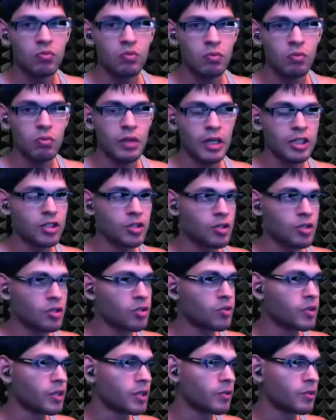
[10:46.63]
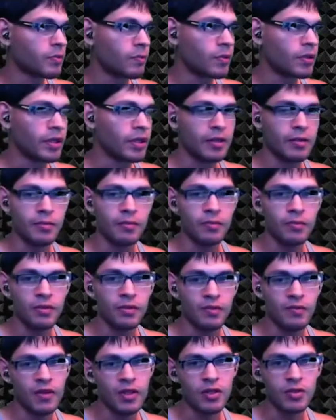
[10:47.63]
make sure you're doing it what
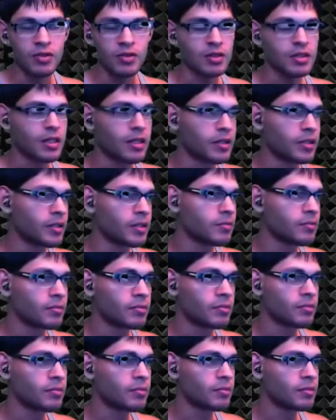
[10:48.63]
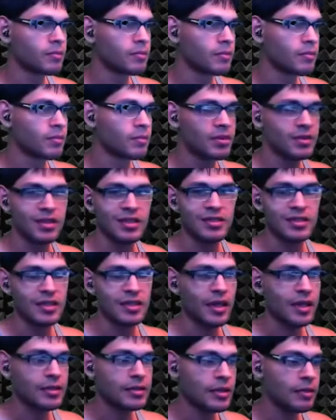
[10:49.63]
the video is telling you. It's easy,
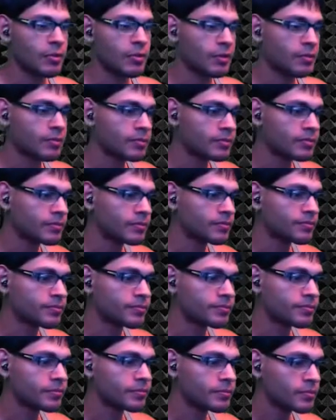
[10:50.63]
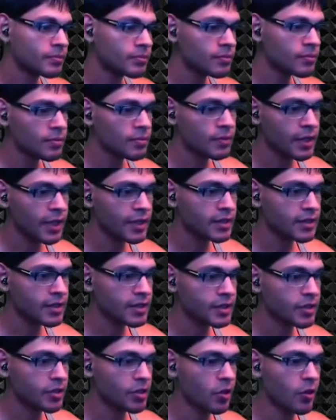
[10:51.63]
guys. Come on. Next
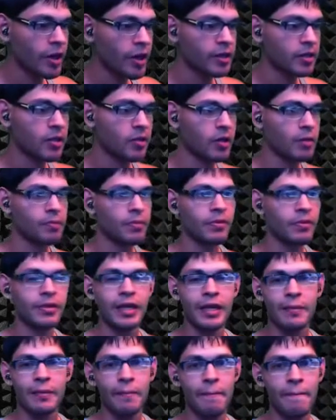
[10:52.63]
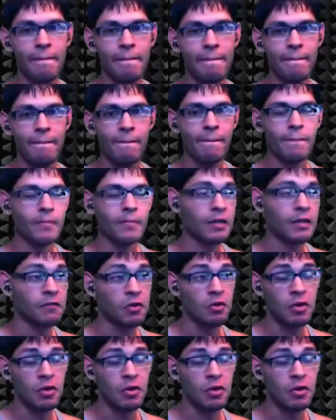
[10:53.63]
thing, you go ahead and load up your game. If you